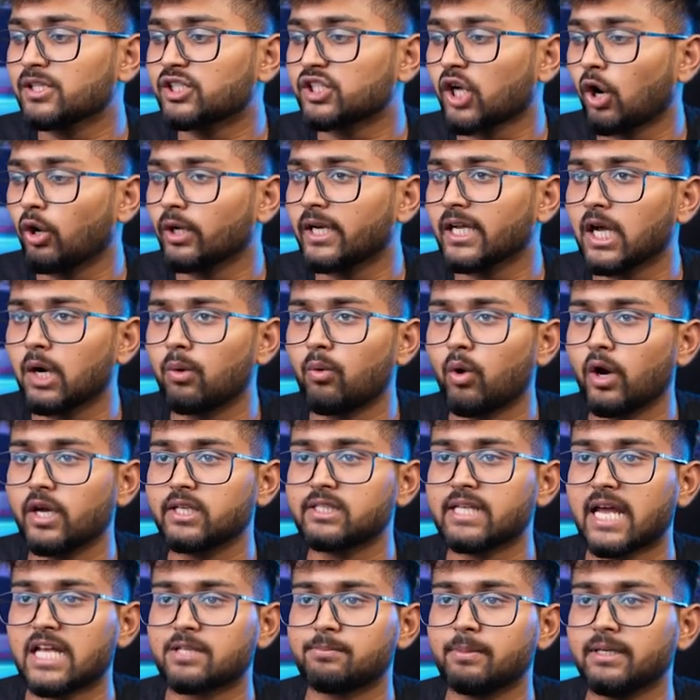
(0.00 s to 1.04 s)
shouting ka
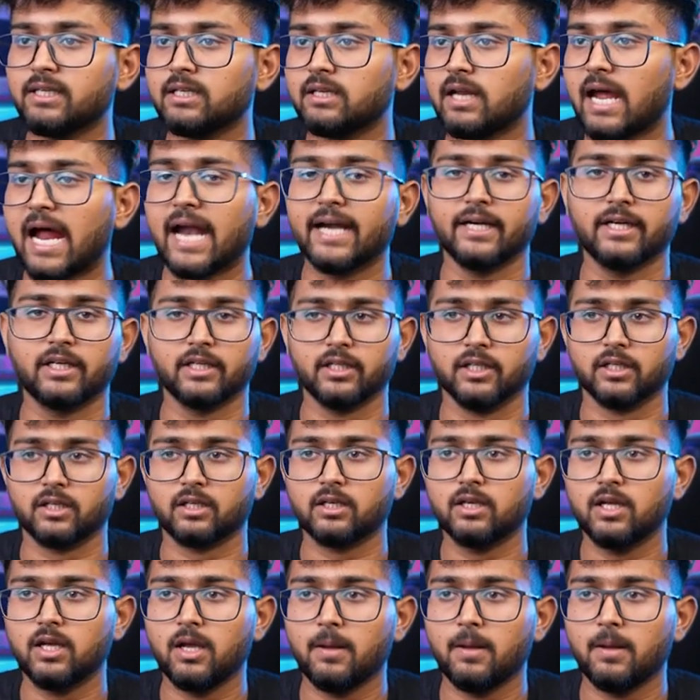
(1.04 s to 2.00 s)
voice has been added here.